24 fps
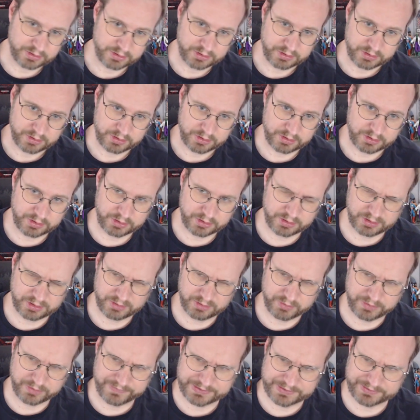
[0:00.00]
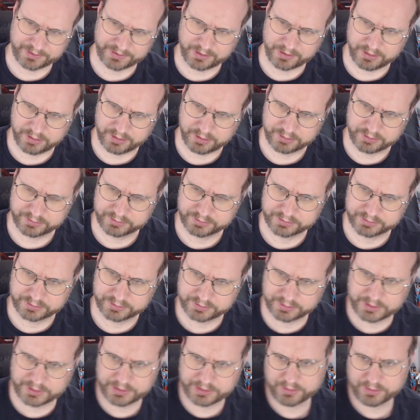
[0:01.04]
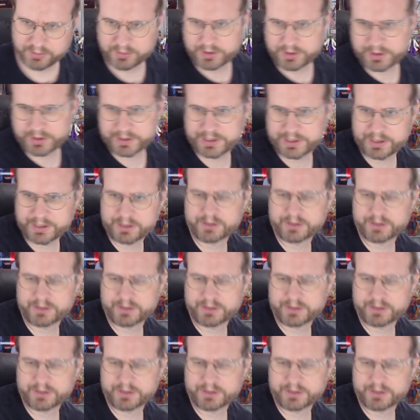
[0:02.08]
I wonder if these are all in order here.